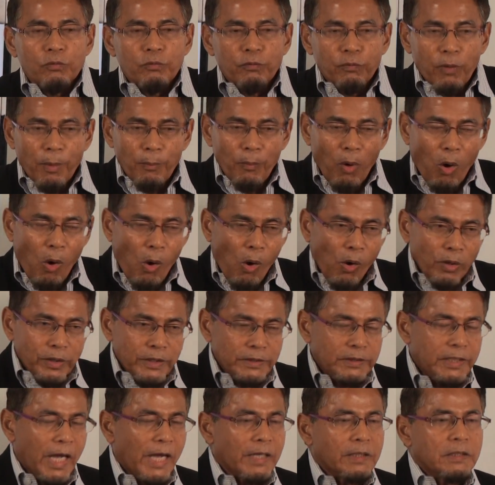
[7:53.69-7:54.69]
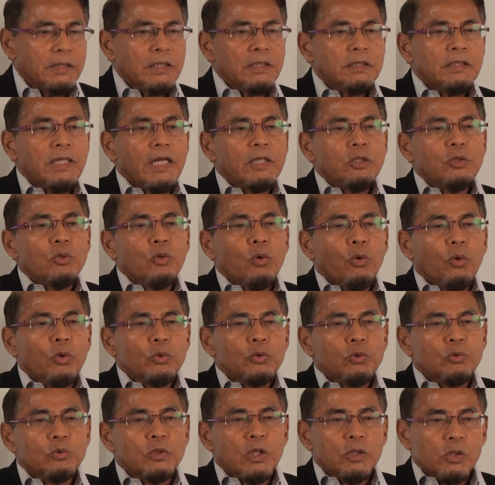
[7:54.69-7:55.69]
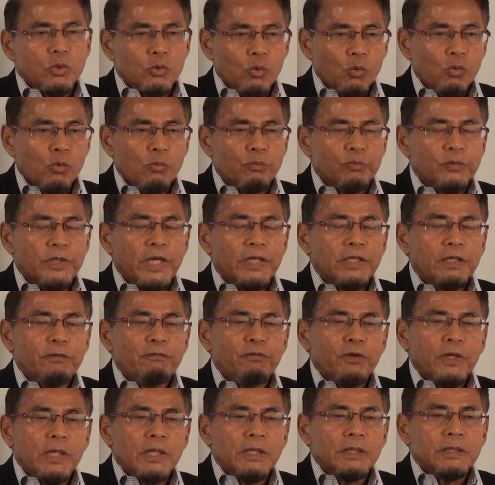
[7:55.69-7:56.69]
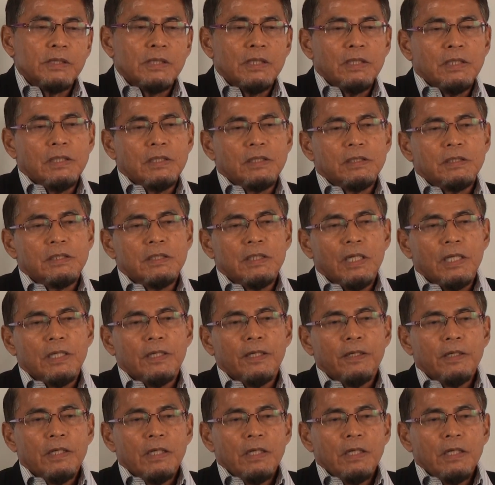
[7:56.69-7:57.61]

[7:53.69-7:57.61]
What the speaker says: from all the darkness that you go through, the zoom, the difficulties, the